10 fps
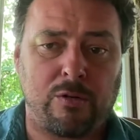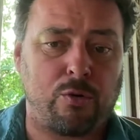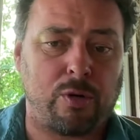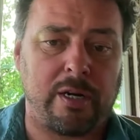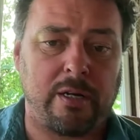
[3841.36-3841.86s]

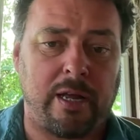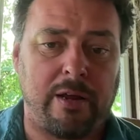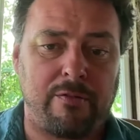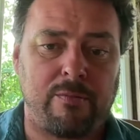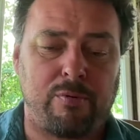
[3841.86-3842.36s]
totally in
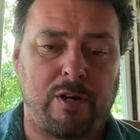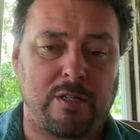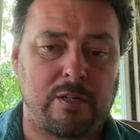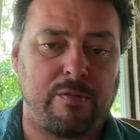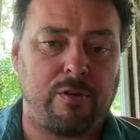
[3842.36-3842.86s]
live
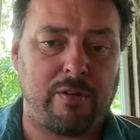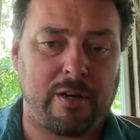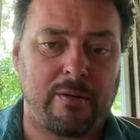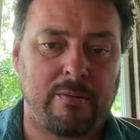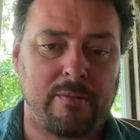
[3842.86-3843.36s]
process of evolving.